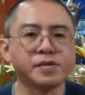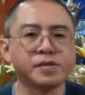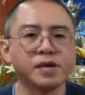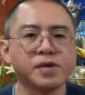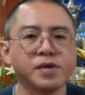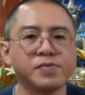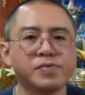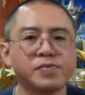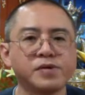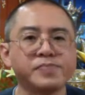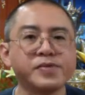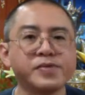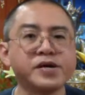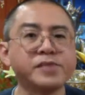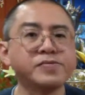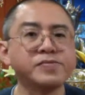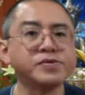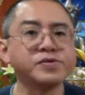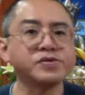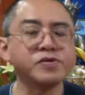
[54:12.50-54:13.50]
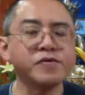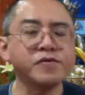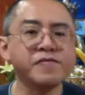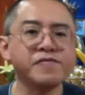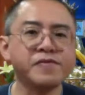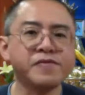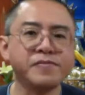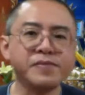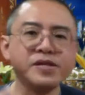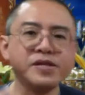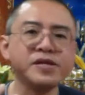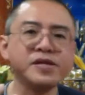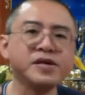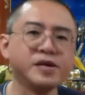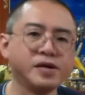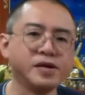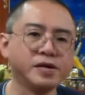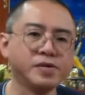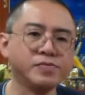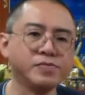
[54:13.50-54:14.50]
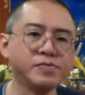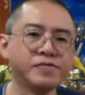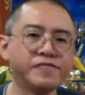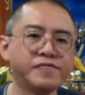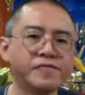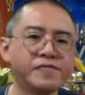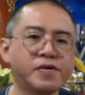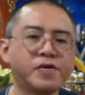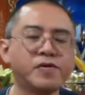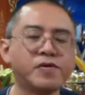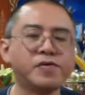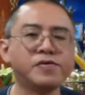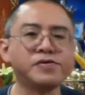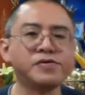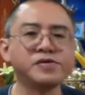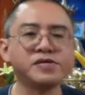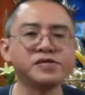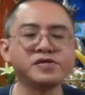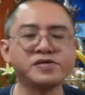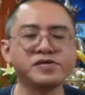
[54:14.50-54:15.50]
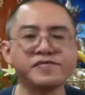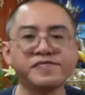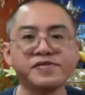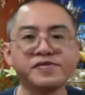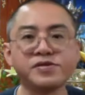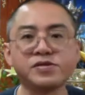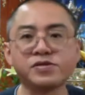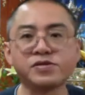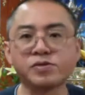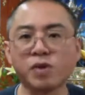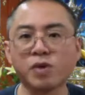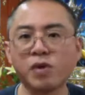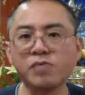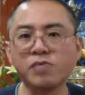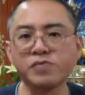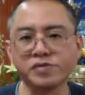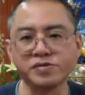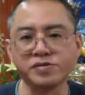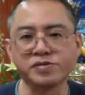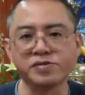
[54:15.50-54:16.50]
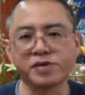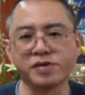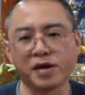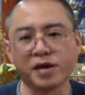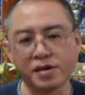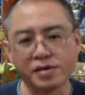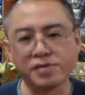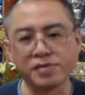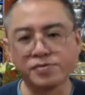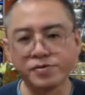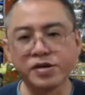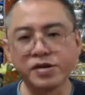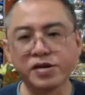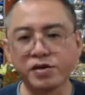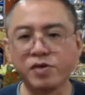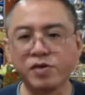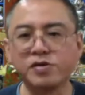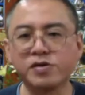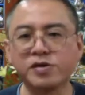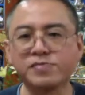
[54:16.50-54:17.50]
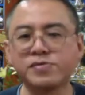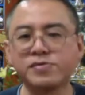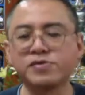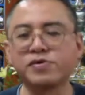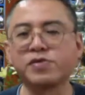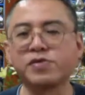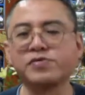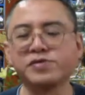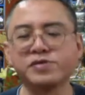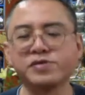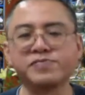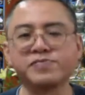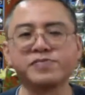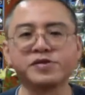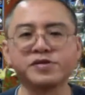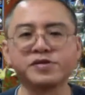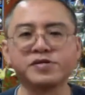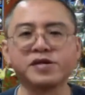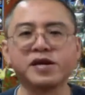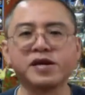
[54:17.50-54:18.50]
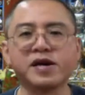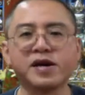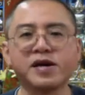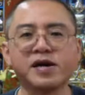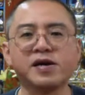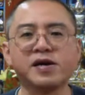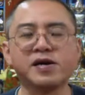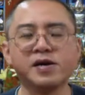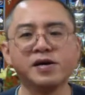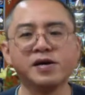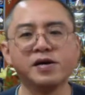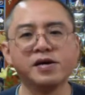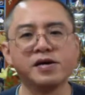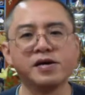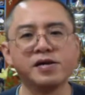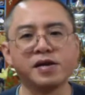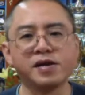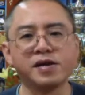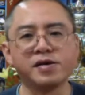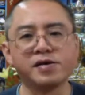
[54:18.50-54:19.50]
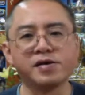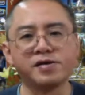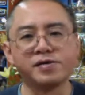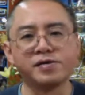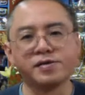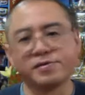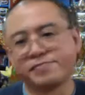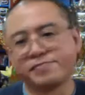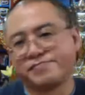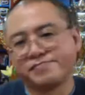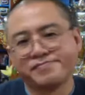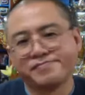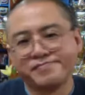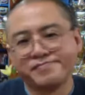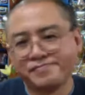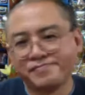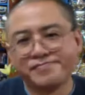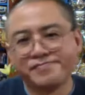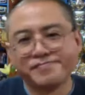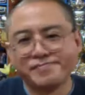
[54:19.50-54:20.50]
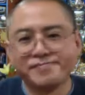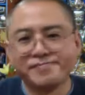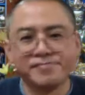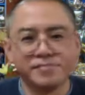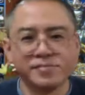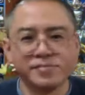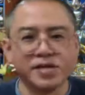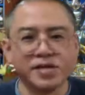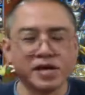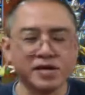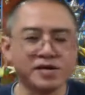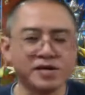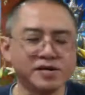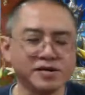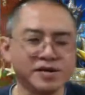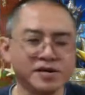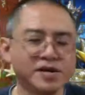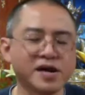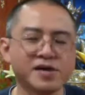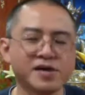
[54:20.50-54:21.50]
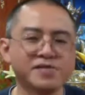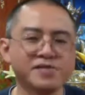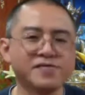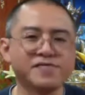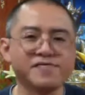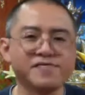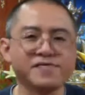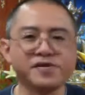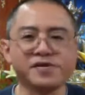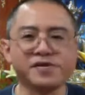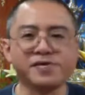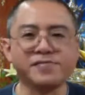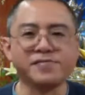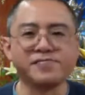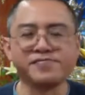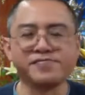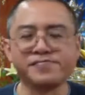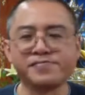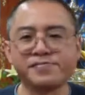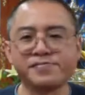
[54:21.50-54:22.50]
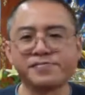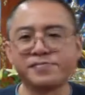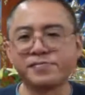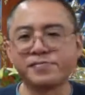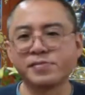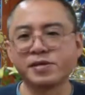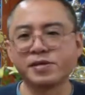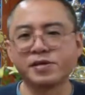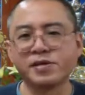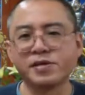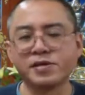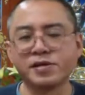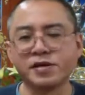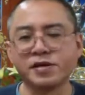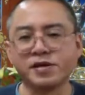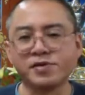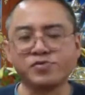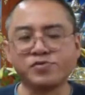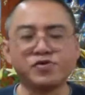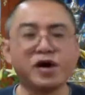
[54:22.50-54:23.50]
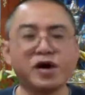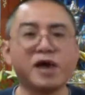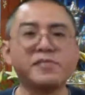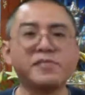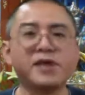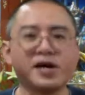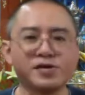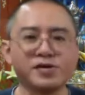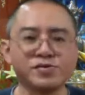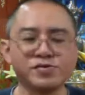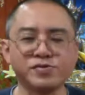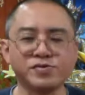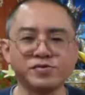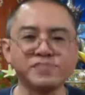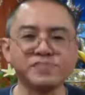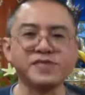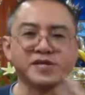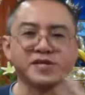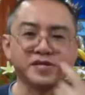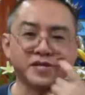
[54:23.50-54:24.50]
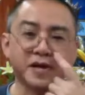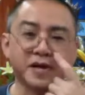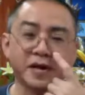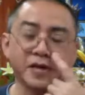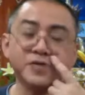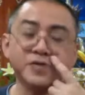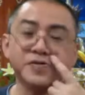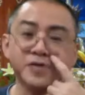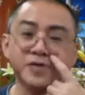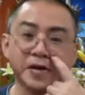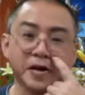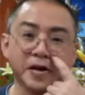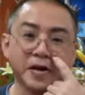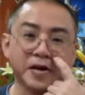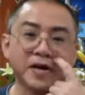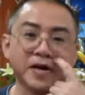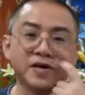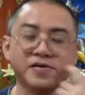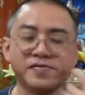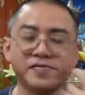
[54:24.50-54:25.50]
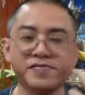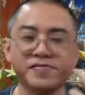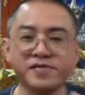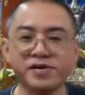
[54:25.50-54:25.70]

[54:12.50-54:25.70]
we become so familiar with all these different stories. You can call them stories because they are like a kind of like a drama, so to speak. They're actually a kind of